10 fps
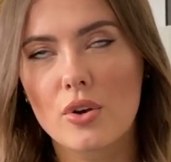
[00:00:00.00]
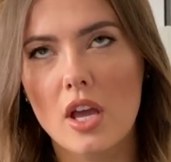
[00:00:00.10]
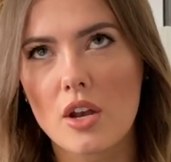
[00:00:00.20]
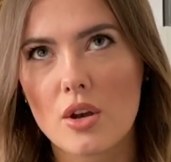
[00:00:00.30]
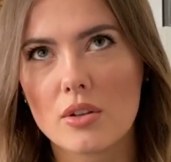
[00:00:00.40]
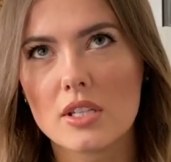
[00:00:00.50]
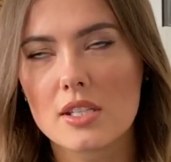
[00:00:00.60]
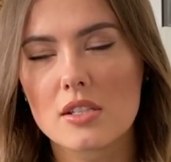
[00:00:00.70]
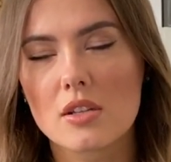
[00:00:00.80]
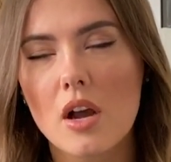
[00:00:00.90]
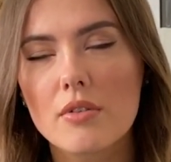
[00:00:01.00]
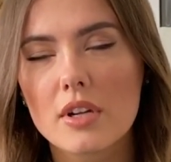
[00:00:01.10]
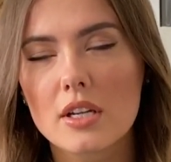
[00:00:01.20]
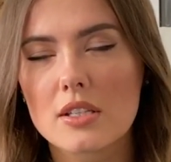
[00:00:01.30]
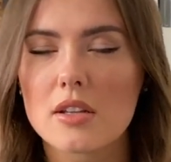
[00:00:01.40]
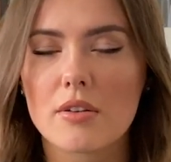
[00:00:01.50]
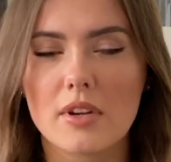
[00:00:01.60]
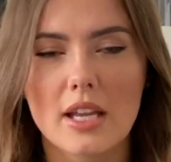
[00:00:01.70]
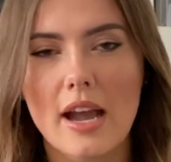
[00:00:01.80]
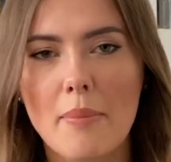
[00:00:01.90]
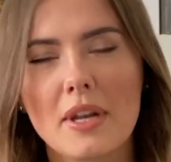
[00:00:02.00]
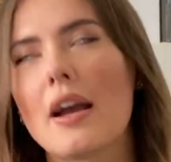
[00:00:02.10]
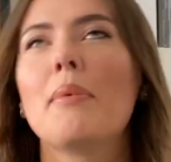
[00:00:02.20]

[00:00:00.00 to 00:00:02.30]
okay, no, this is not real. It's not really happening.